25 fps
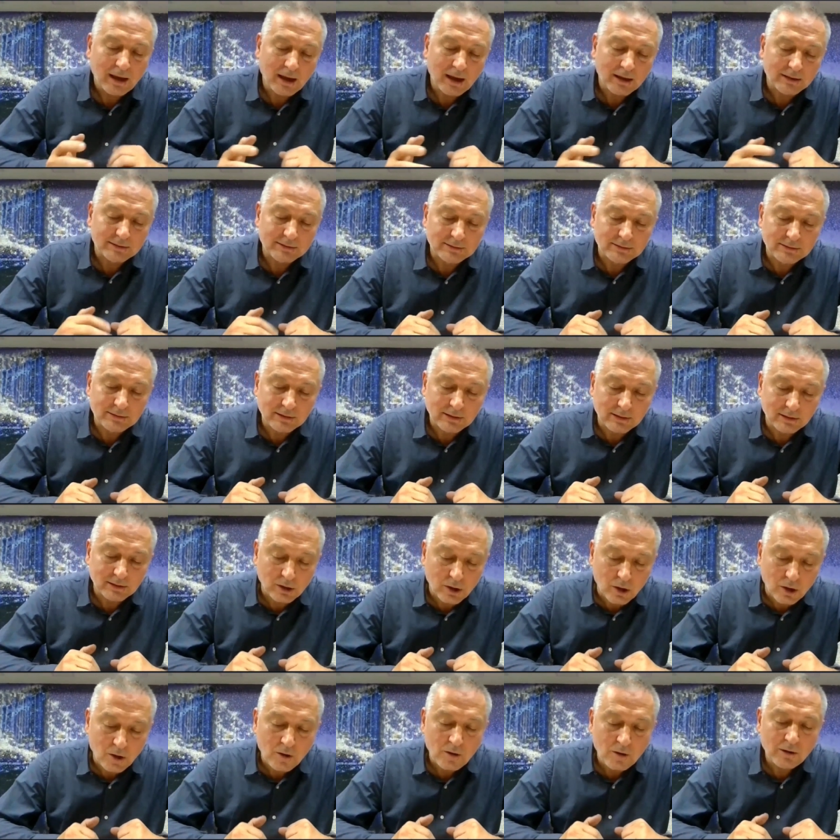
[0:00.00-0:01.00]
As
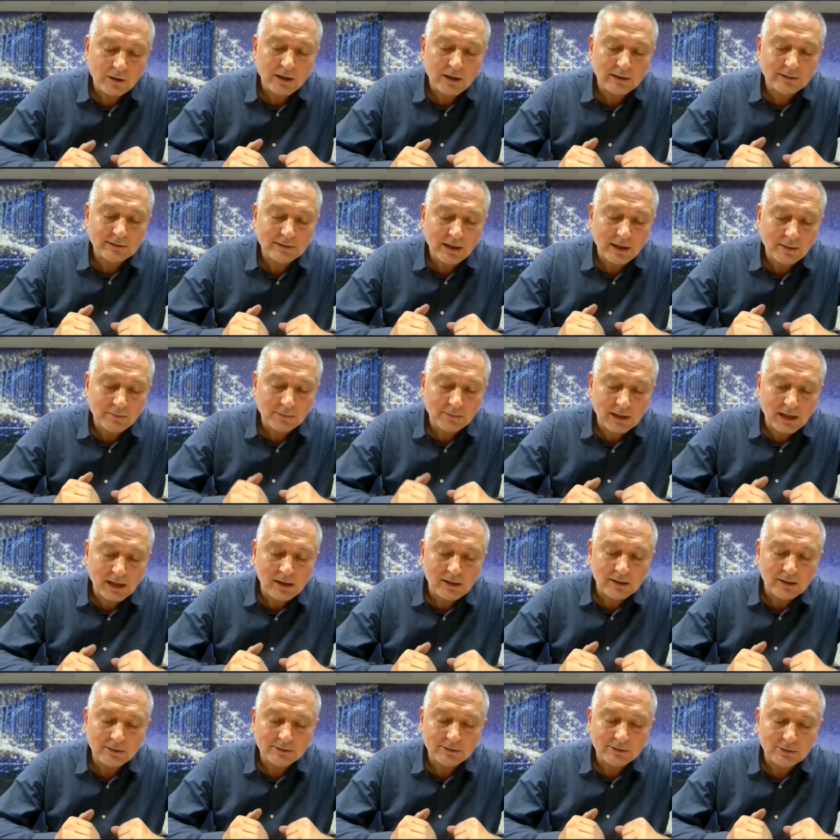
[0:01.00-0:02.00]
long as I'm
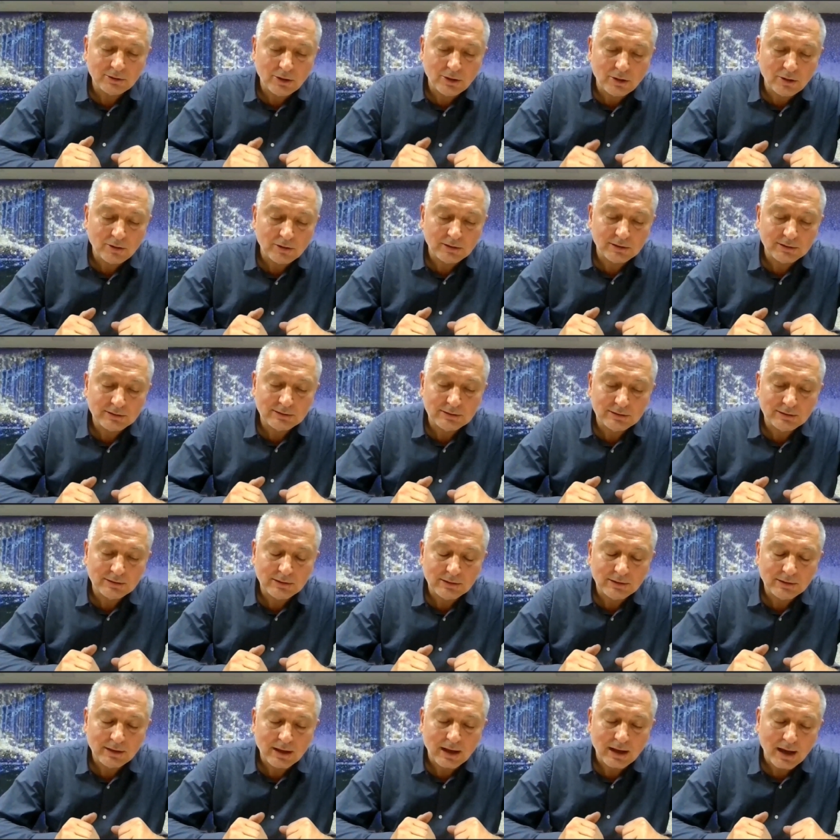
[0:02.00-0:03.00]
telling
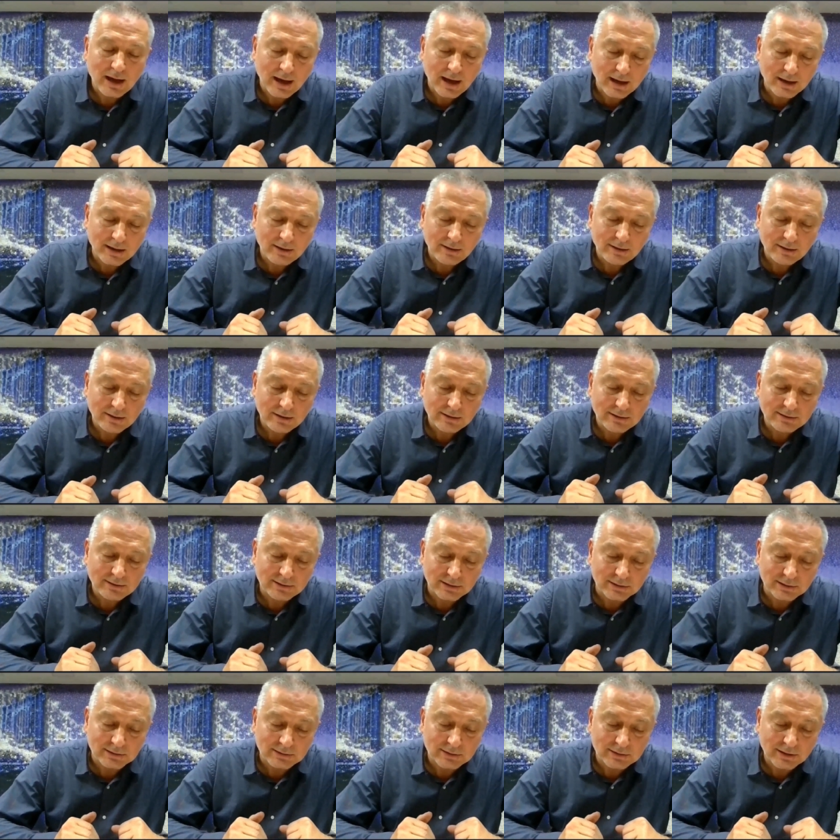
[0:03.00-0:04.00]
stories, I
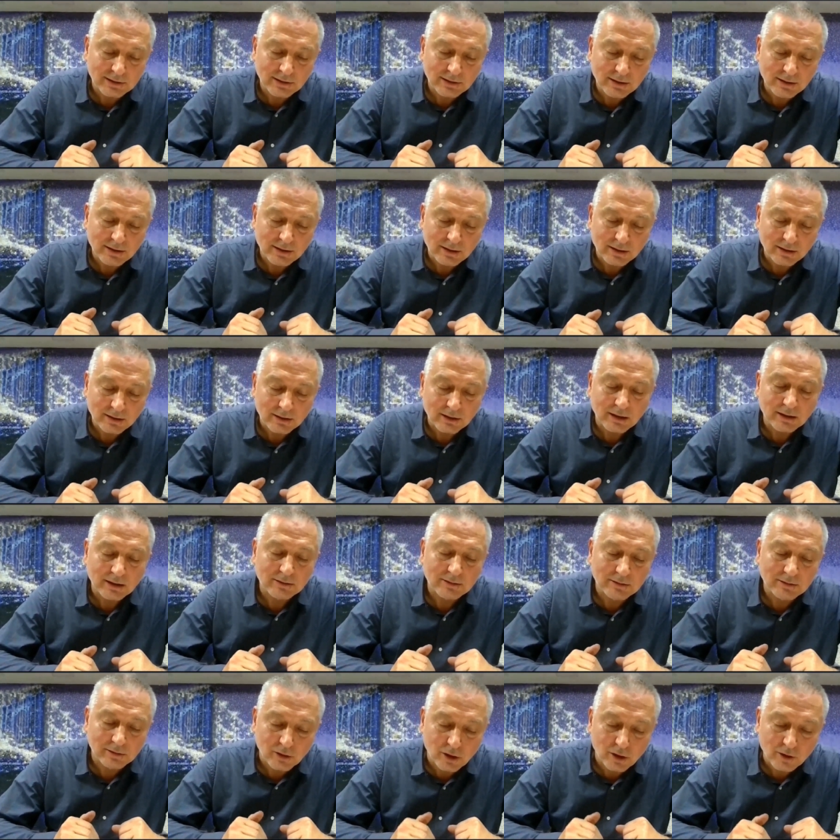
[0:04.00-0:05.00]
exist.
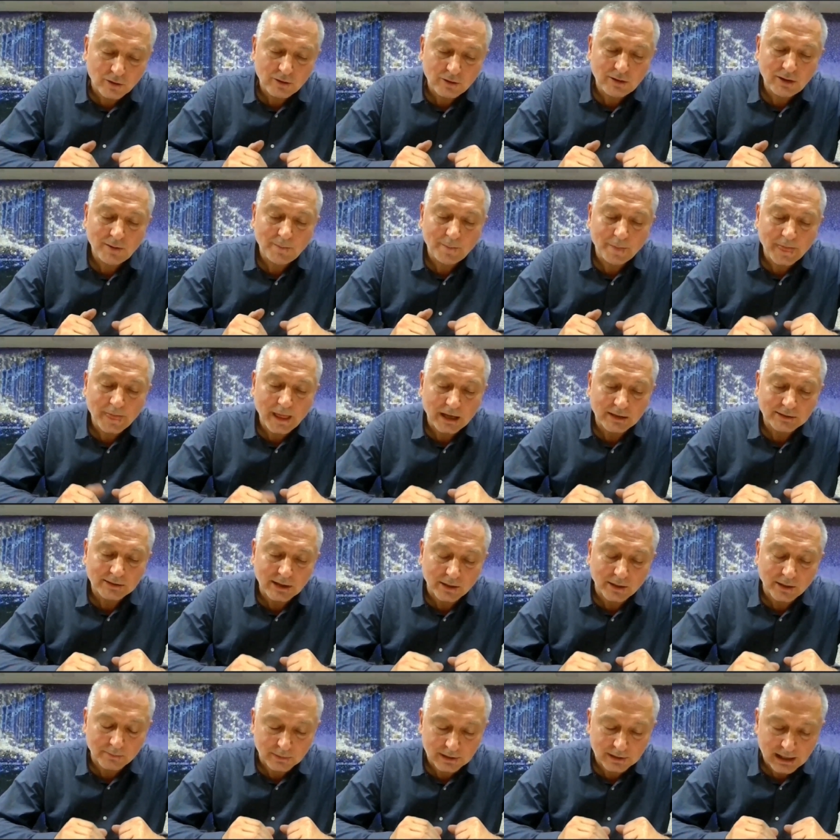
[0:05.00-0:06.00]
As long
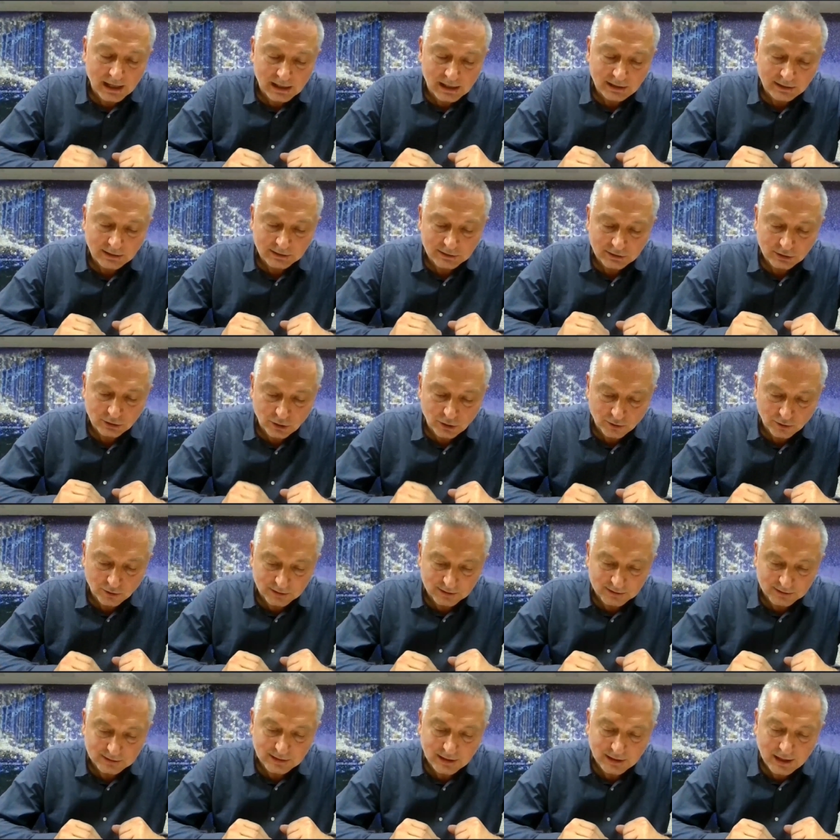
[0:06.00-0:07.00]
as I'm telling
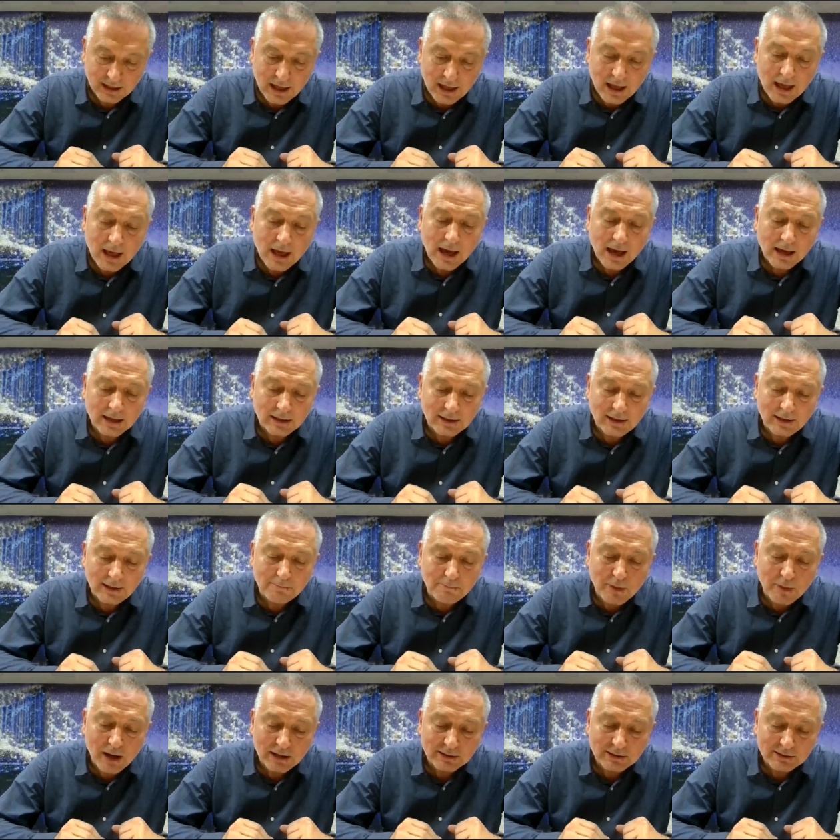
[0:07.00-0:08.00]
stories, I
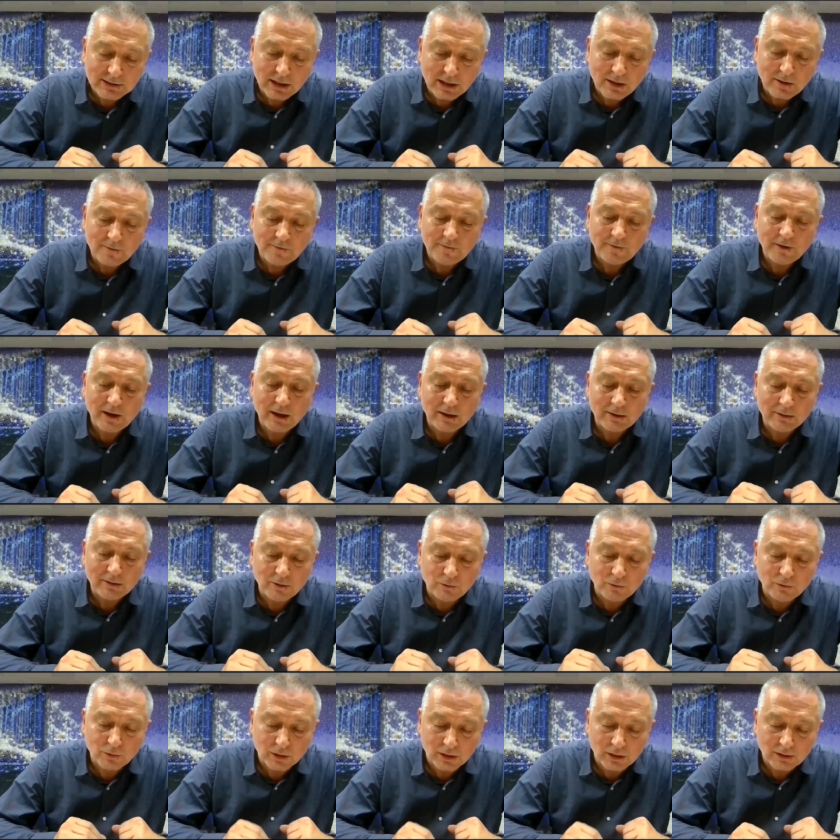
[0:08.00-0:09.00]
keep myself
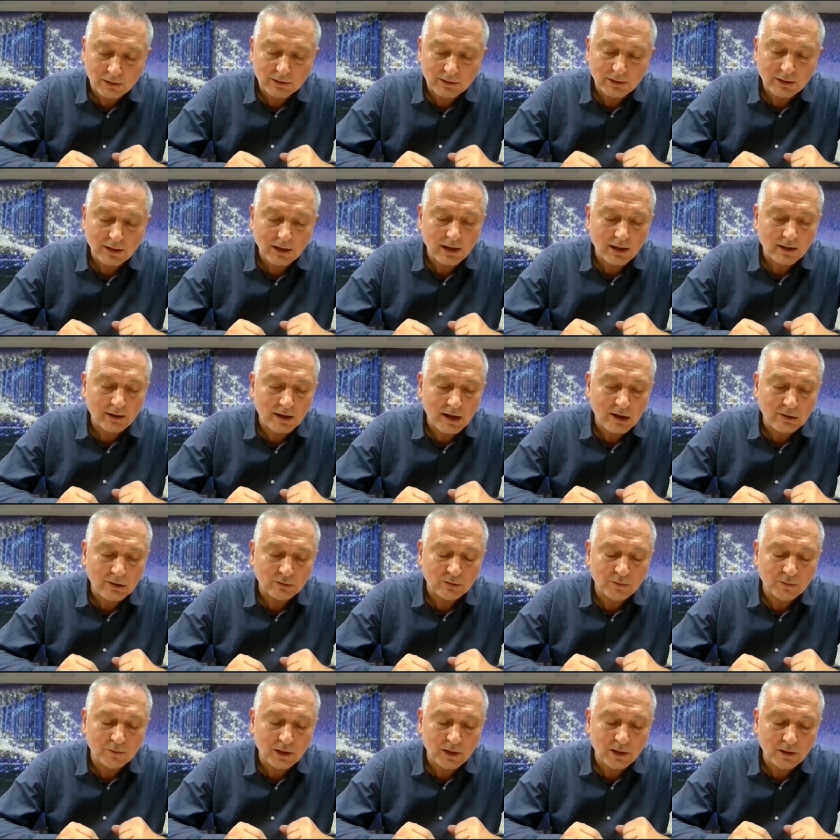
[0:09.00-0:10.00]
and the world
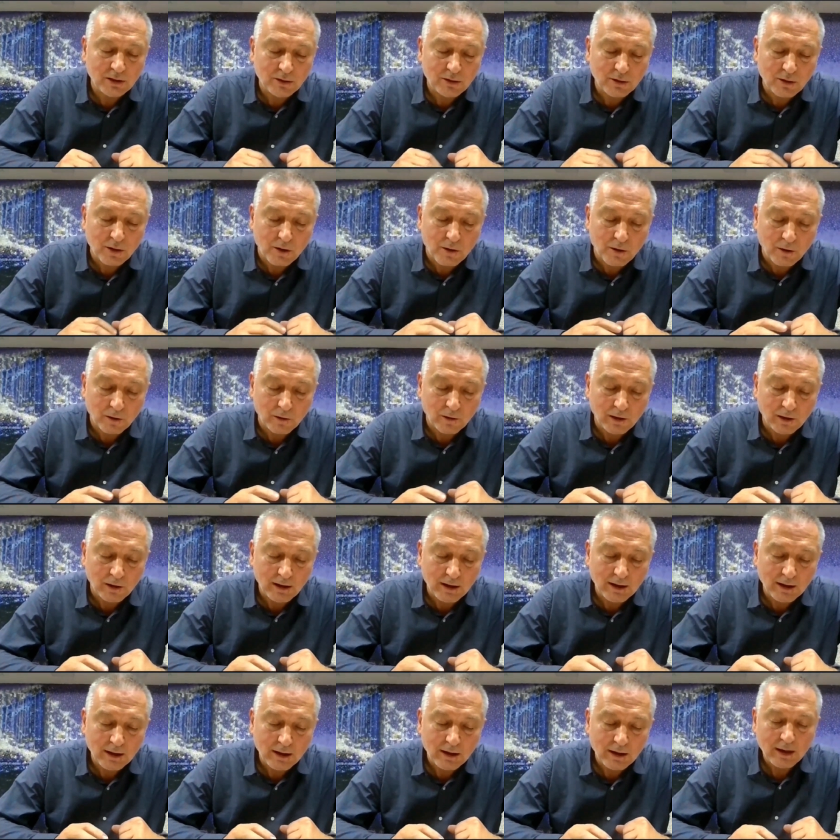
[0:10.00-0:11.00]
around me
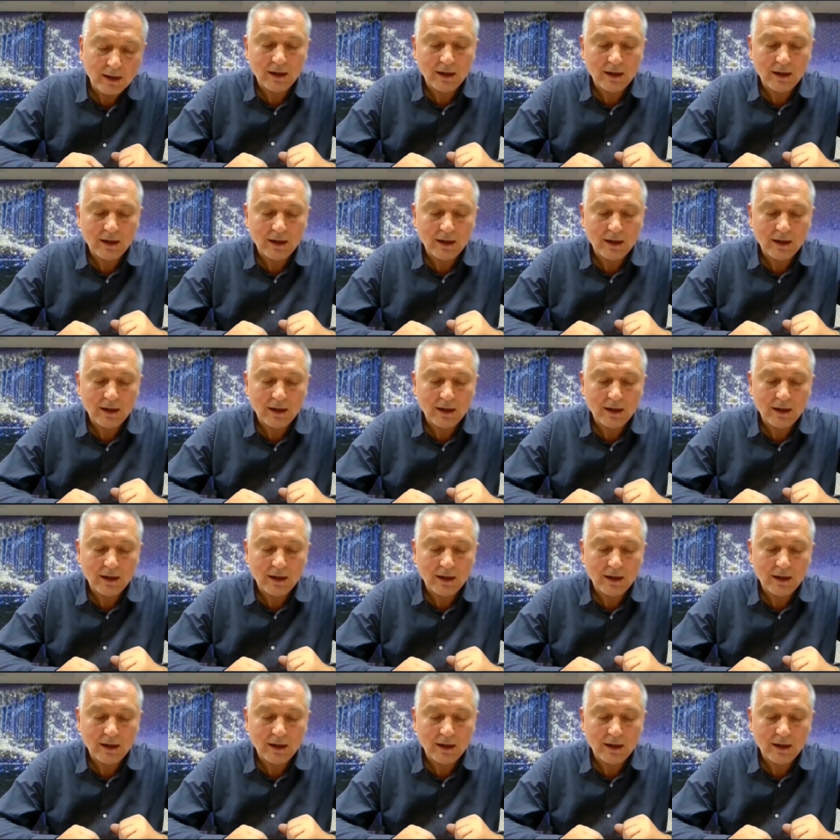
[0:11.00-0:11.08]
whole.